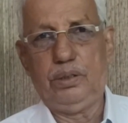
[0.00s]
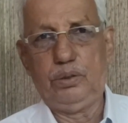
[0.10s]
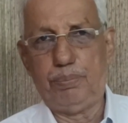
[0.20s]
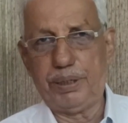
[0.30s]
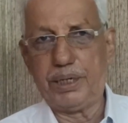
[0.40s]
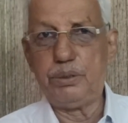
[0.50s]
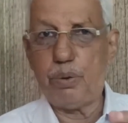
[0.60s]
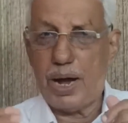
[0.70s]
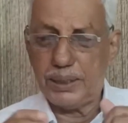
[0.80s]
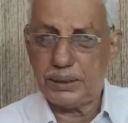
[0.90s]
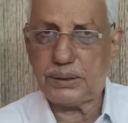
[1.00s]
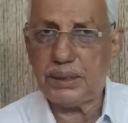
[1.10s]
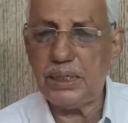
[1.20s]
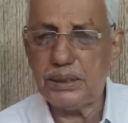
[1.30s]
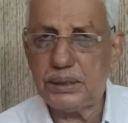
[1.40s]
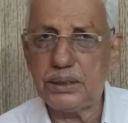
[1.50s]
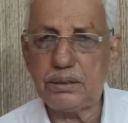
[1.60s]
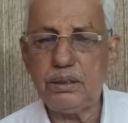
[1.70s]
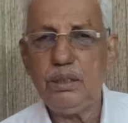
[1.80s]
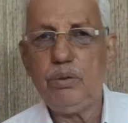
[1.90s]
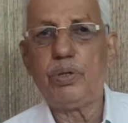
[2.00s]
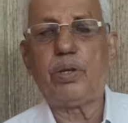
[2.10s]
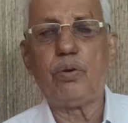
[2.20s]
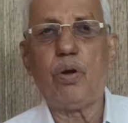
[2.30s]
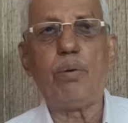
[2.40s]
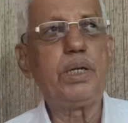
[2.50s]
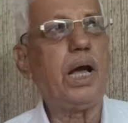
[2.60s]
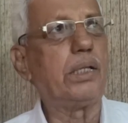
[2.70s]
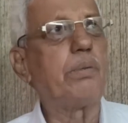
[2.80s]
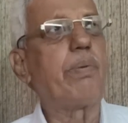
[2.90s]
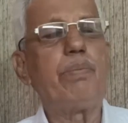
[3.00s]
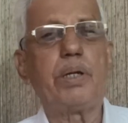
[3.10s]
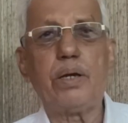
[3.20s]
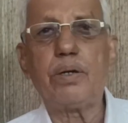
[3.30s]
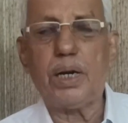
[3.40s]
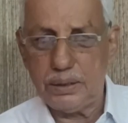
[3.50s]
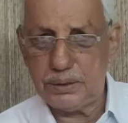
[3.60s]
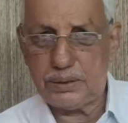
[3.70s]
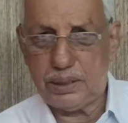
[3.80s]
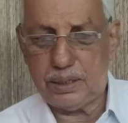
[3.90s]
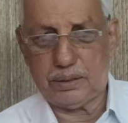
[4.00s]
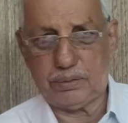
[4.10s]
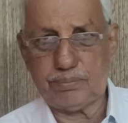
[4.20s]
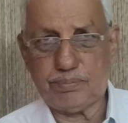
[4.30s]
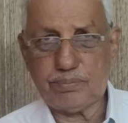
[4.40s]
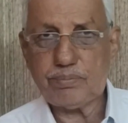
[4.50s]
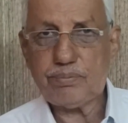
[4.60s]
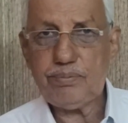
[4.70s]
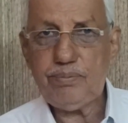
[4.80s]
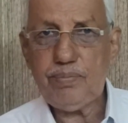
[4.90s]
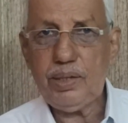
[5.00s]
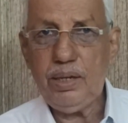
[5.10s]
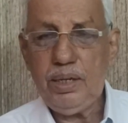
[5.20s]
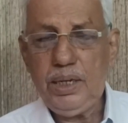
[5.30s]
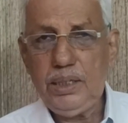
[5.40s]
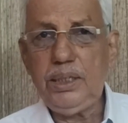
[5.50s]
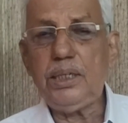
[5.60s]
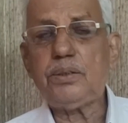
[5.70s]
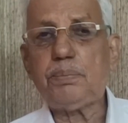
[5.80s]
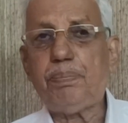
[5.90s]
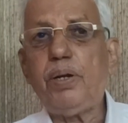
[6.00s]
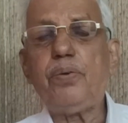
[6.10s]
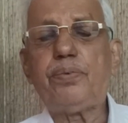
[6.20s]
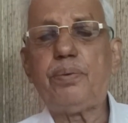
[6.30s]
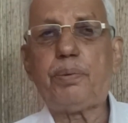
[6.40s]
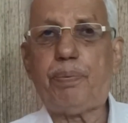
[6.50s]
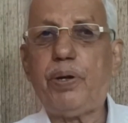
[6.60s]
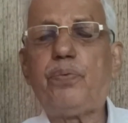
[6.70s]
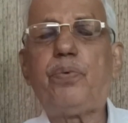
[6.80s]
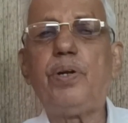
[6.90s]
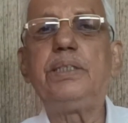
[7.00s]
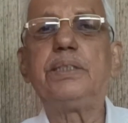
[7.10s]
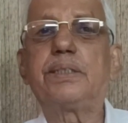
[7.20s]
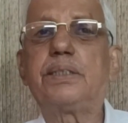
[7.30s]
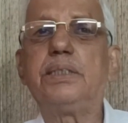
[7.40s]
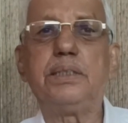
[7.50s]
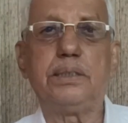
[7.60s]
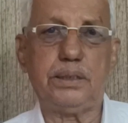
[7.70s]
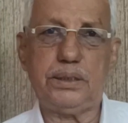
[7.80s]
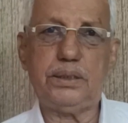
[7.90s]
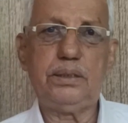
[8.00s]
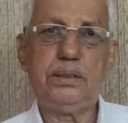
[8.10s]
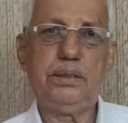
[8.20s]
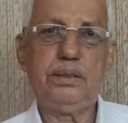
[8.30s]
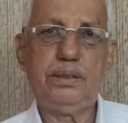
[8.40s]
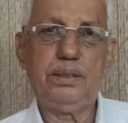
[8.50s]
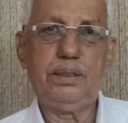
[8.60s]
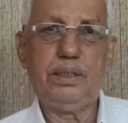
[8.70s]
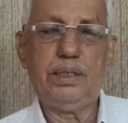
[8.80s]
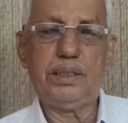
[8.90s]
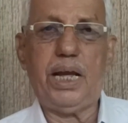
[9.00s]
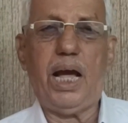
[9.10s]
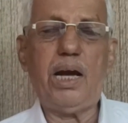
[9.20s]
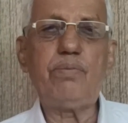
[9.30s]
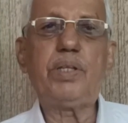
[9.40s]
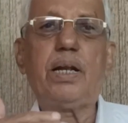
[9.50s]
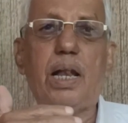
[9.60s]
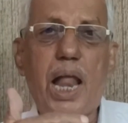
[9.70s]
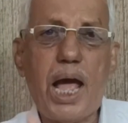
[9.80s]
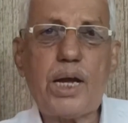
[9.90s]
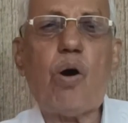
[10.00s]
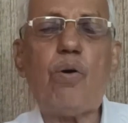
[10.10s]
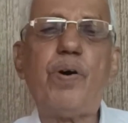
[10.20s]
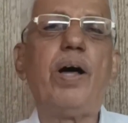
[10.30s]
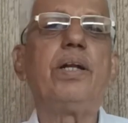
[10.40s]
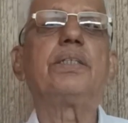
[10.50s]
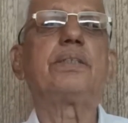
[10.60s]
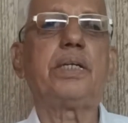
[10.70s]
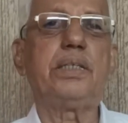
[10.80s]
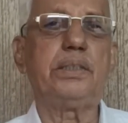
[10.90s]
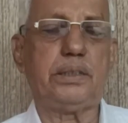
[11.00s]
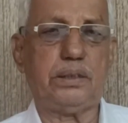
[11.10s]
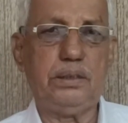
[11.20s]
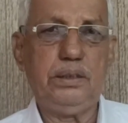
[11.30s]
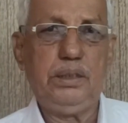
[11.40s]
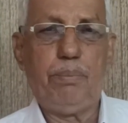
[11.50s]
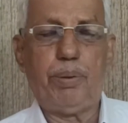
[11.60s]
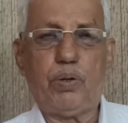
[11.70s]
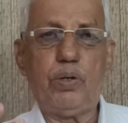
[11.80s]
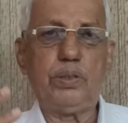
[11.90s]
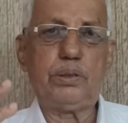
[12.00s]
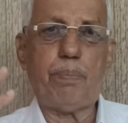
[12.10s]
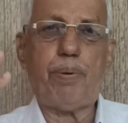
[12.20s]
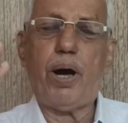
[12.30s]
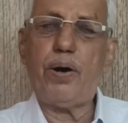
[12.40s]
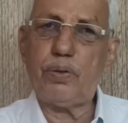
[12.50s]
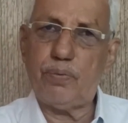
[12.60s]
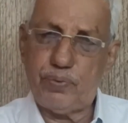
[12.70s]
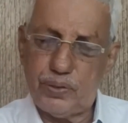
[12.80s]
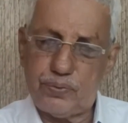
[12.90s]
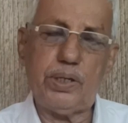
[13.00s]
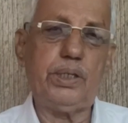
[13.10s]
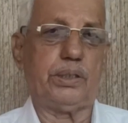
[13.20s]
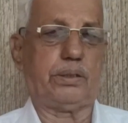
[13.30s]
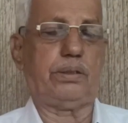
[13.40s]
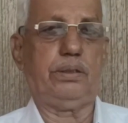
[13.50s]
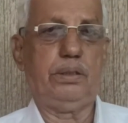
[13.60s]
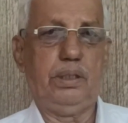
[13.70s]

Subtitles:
You begin to understand things which normally other people cannot understand. They are spiritually discerned. They have that lack of understanding because the powers of this earth,